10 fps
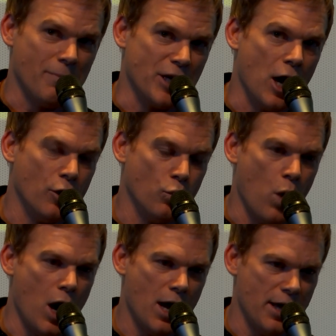probably
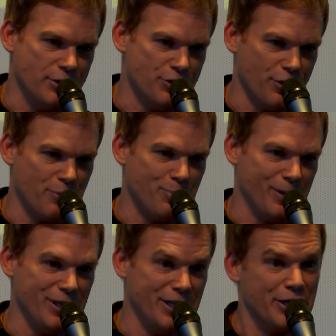unwise to
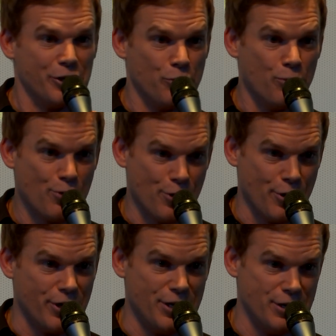completely
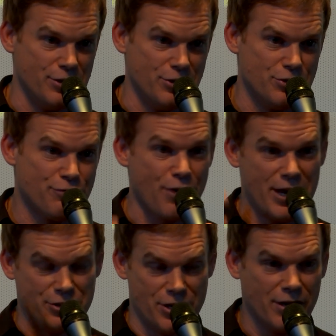ignore his
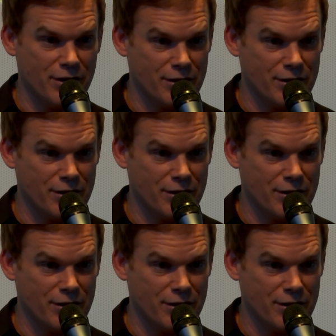phrasing